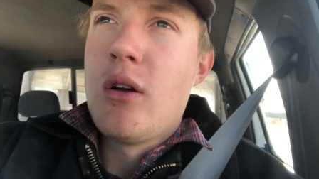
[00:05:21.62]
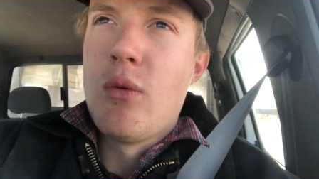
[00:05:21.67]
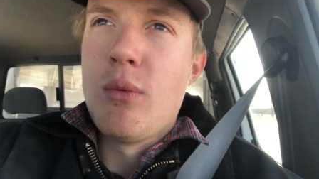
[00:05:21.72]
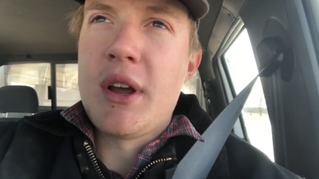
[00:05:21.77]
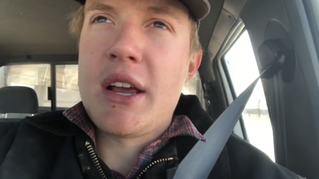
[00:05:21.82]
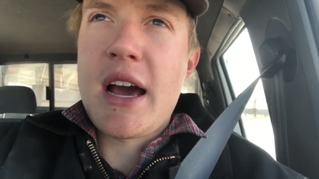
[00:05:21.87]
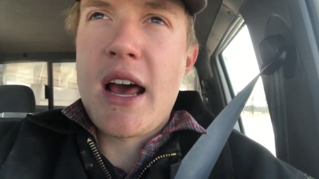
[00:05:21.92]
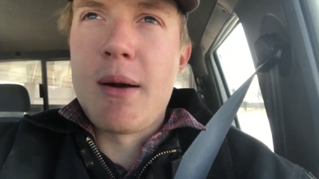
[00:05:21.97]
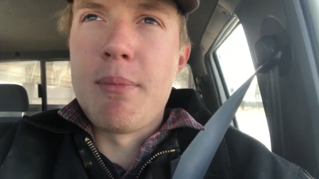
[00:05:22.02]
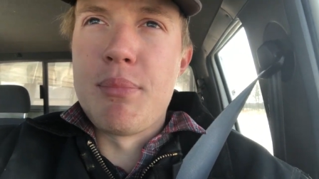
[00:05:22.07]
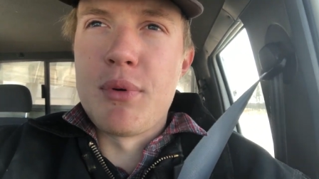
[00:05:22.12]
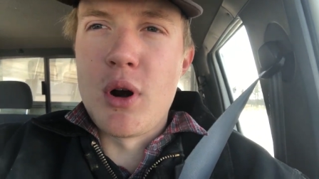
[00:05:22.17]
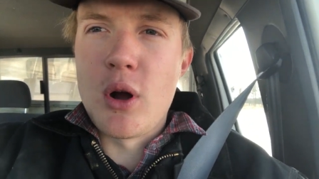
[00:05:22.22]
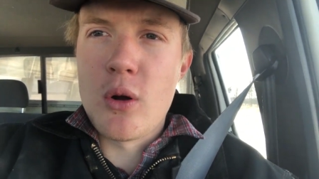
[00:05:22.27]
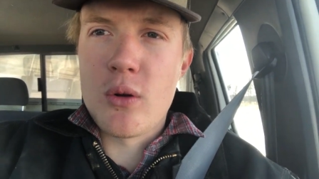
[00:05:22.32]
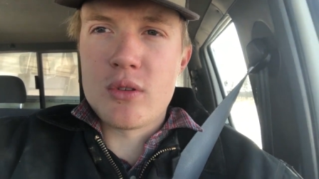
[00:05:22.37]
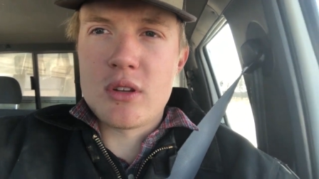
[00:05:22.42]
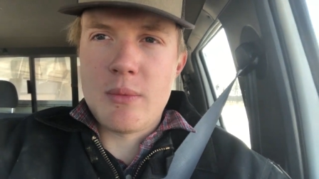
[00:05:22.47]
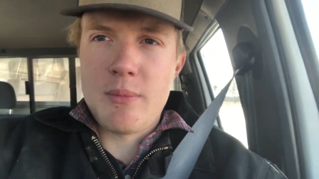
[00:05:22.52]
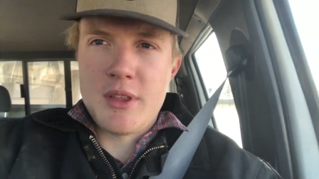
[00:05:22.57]
we kind of
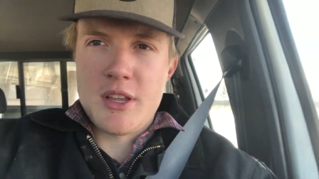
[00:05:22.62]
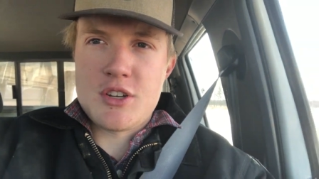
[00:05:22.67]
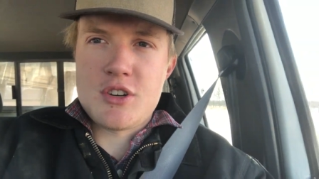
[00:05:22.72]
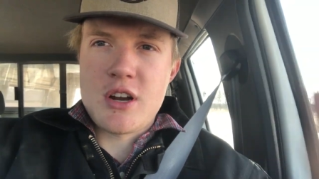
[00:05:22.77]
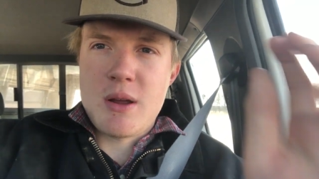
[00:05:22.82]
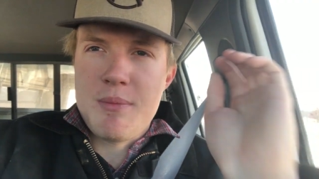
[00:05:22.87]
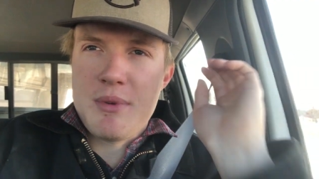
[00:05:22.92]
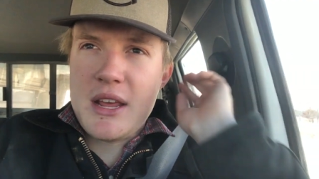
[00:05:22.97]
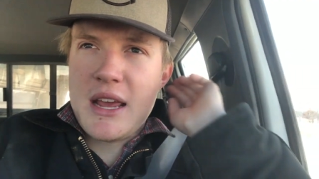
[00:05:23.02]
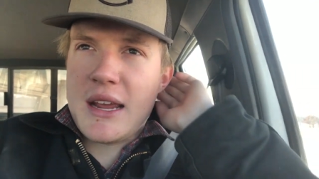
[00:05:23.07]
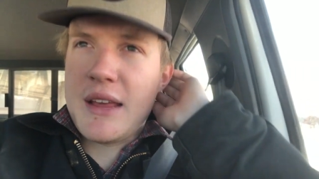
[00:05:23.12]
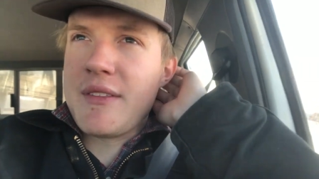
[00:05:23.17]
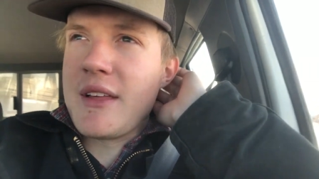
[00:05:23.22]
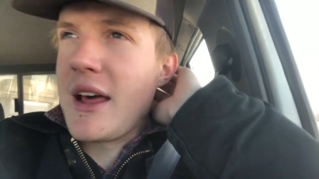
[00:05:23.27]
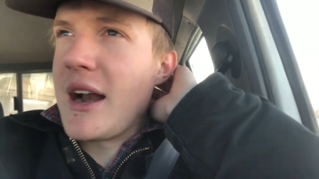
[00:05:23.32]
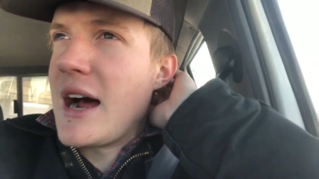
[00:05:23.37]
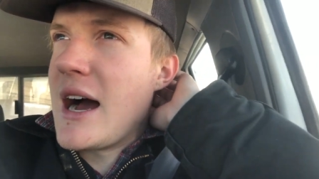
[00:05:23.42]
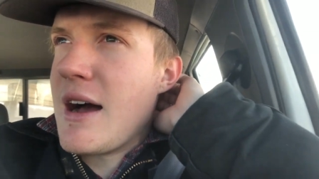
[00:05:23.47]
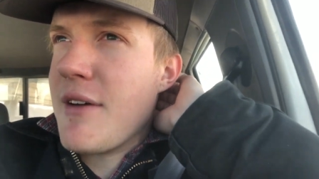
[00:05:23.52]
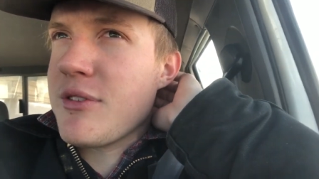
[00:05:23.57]
broke some of the trim taking
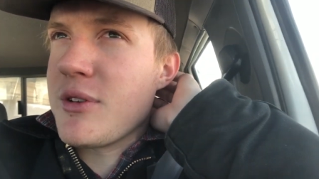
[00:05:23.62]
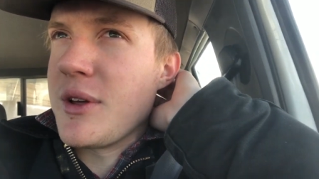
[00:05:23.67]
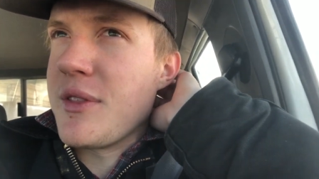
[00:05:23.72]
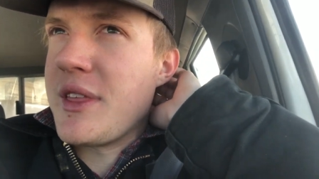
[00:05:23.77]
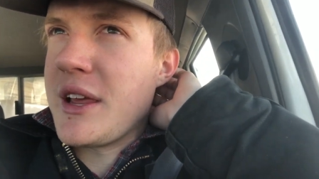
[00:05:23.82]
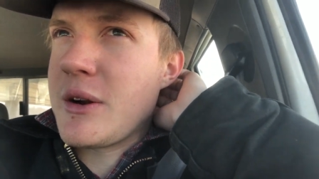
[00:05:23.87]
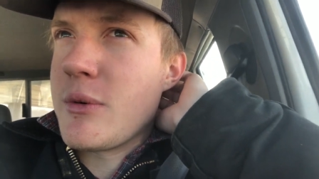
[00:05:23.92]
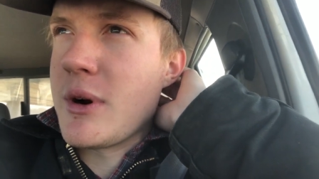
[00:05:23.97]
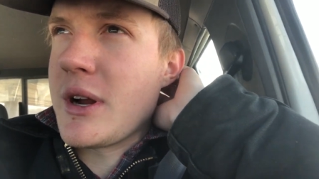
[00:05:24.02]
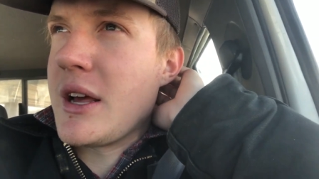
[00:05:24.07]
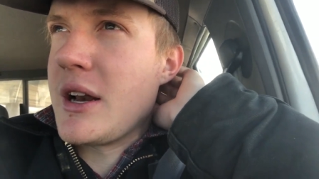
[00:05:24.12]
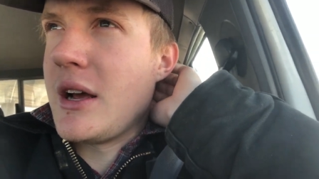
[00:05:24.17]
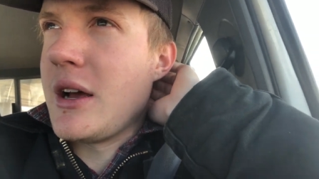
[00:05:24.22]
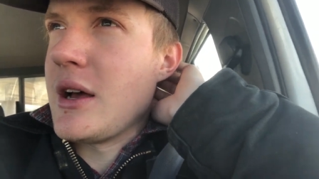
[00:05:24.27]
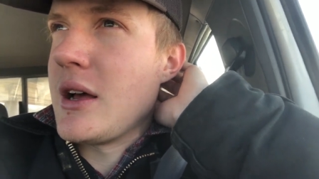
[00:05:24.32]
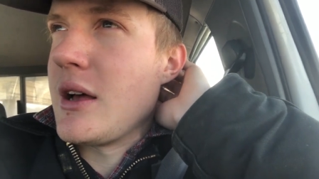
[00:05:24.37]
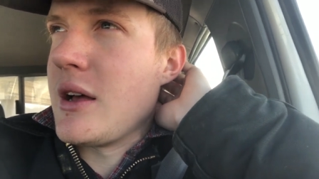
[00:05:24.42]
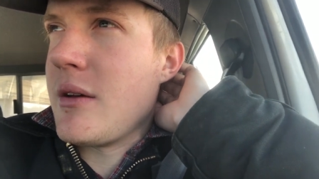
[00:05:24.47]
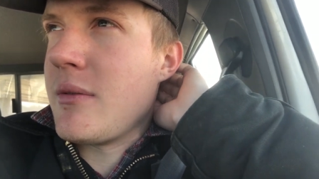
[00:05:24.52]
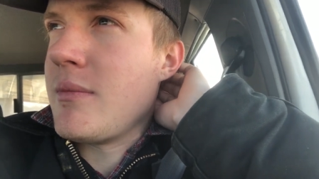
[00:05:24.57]
that off, so I think we're
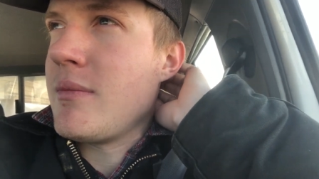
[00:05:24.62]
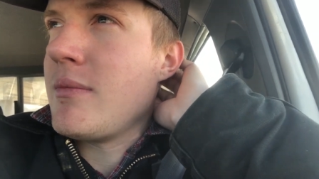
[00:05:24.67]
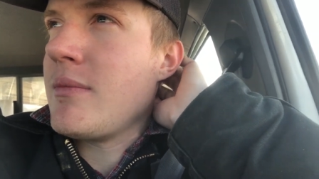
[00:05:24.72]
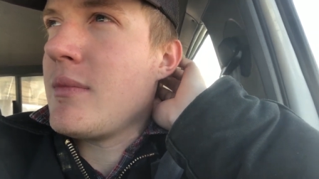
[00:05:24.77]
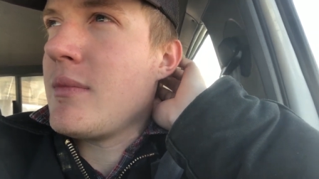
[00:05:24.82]
gonna